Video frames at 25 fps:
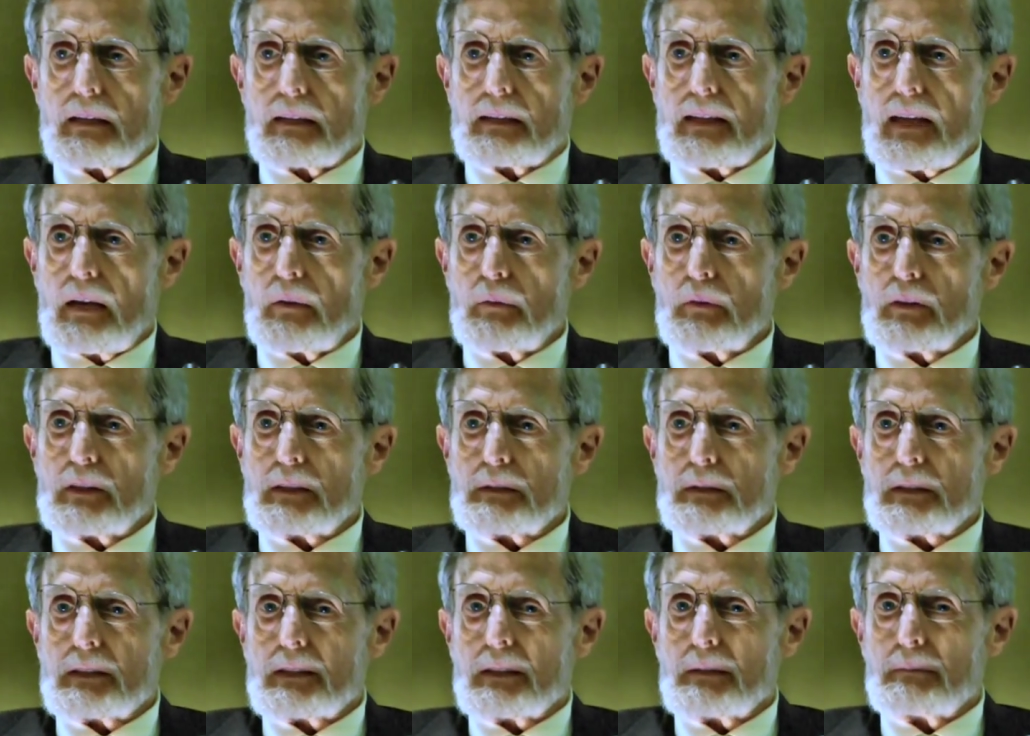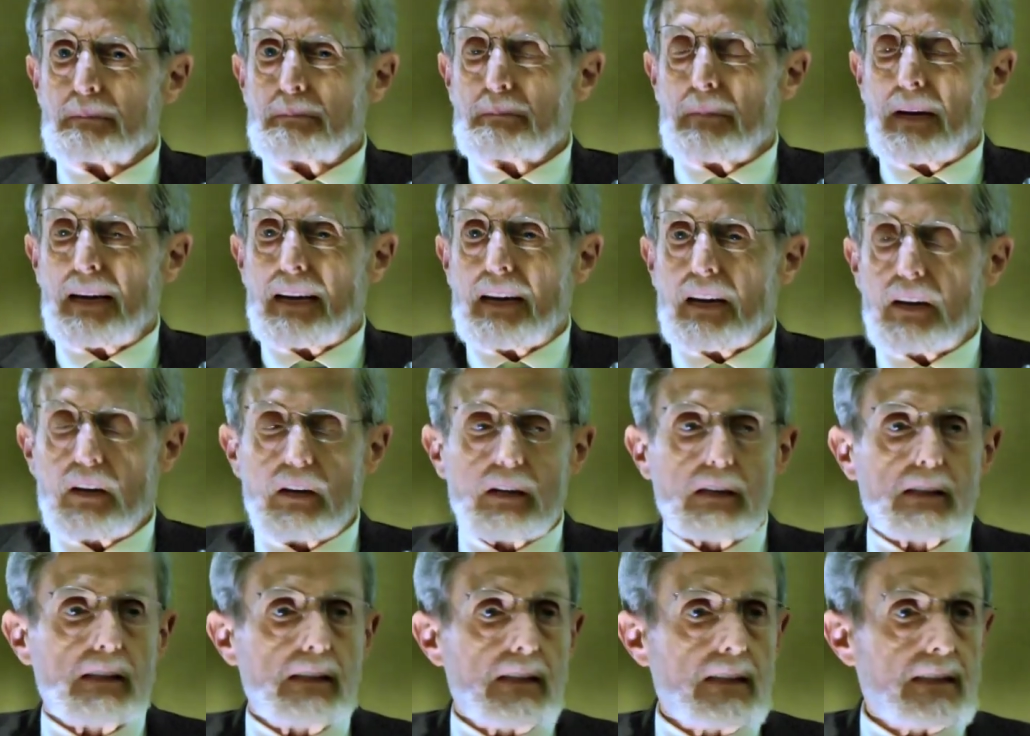that was my
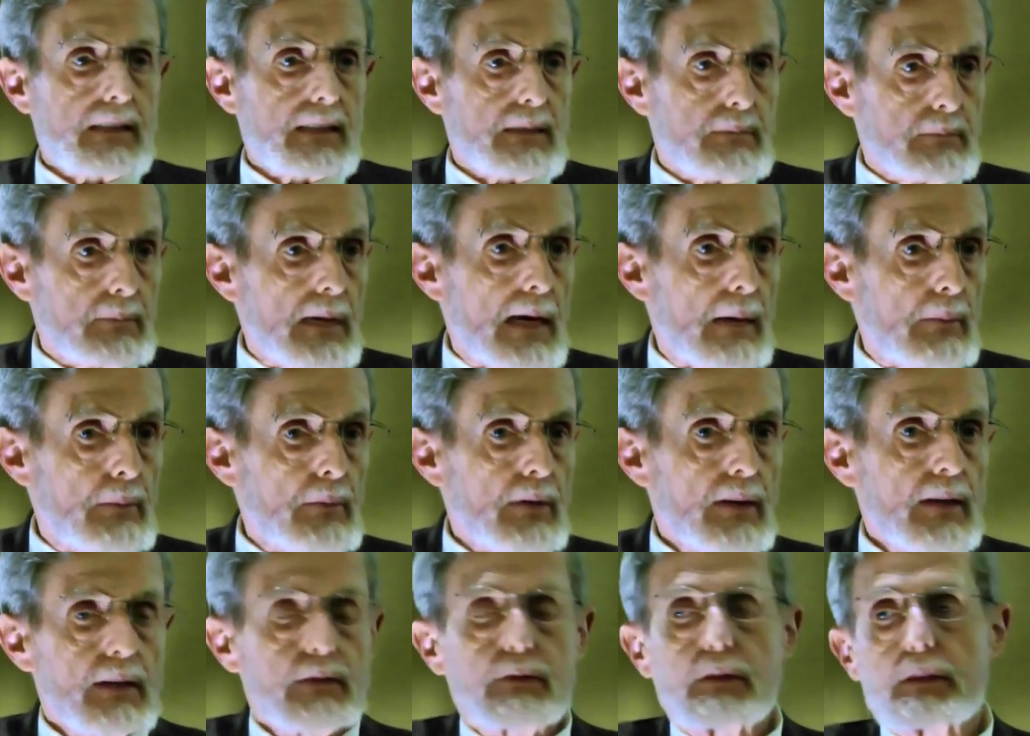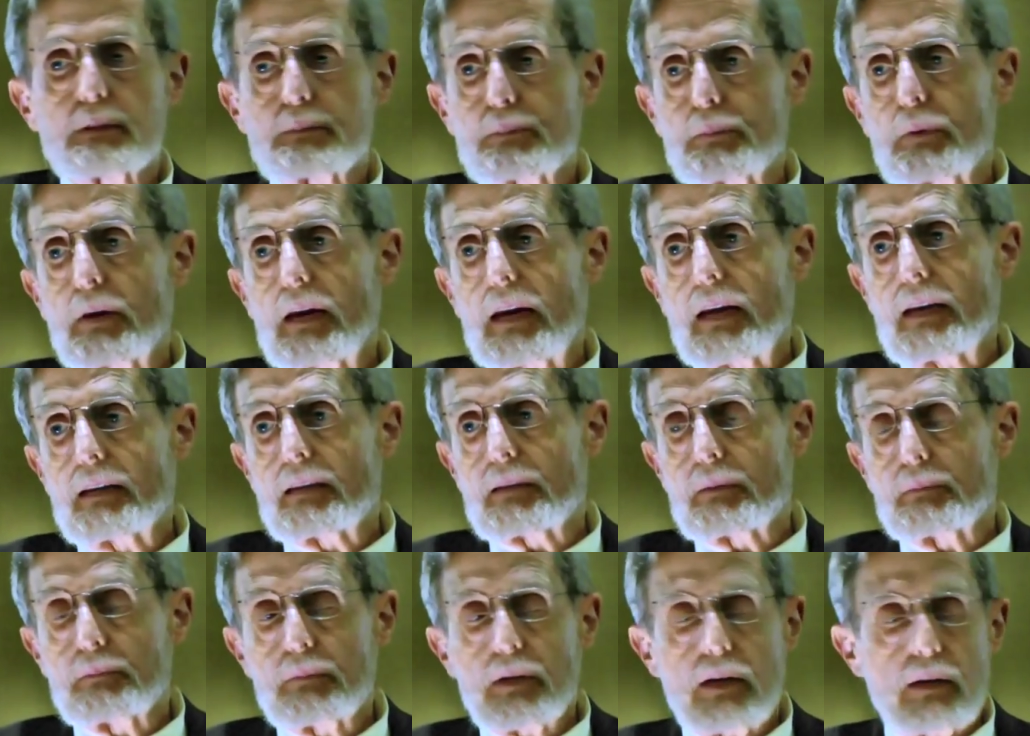earliest memories was praying
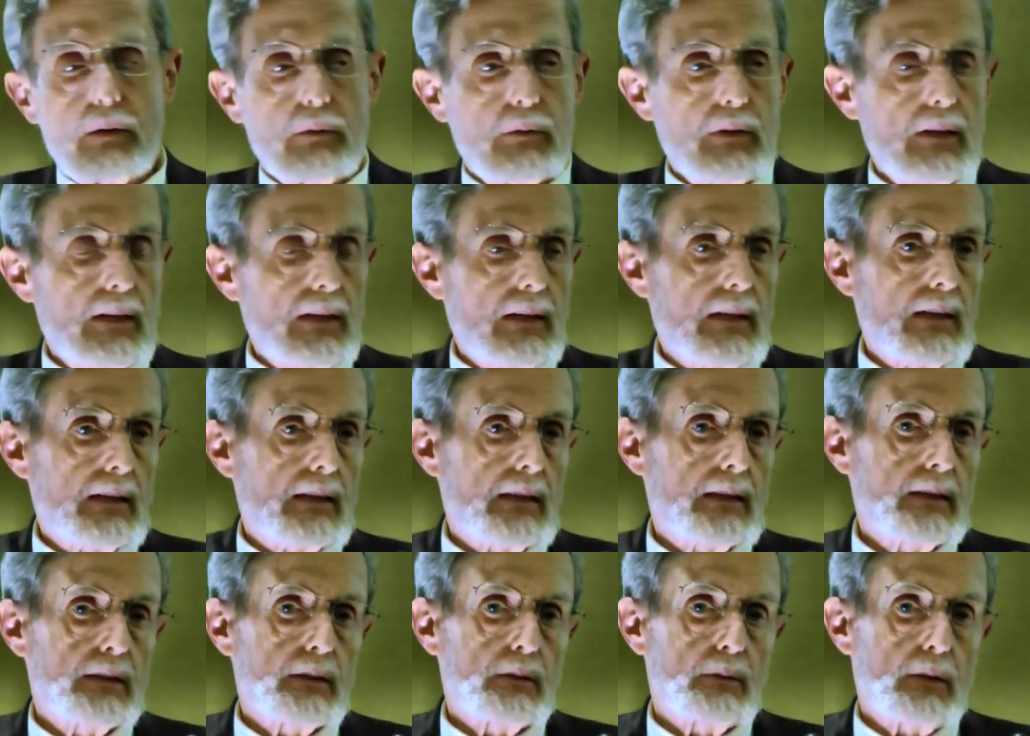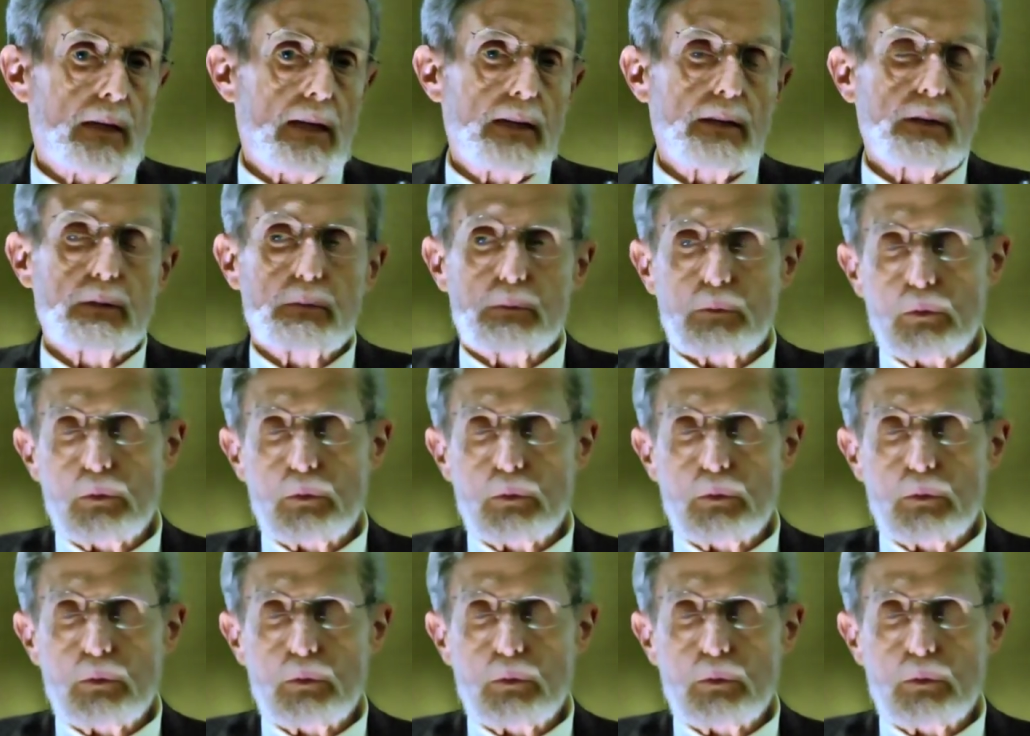to Mary and the, in the